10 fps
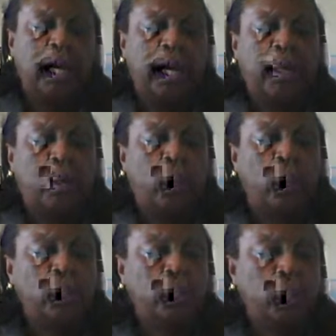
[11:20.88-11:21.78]
It
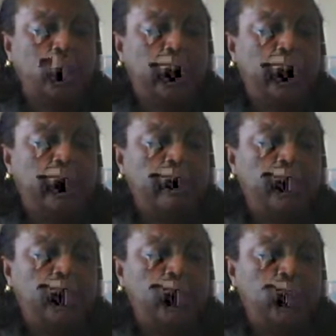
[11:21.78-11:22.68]
also
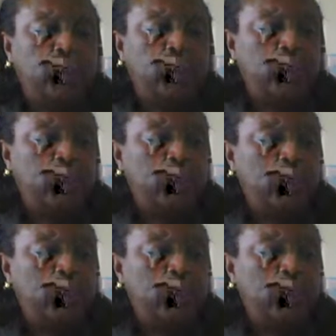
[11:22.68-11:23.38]
gives you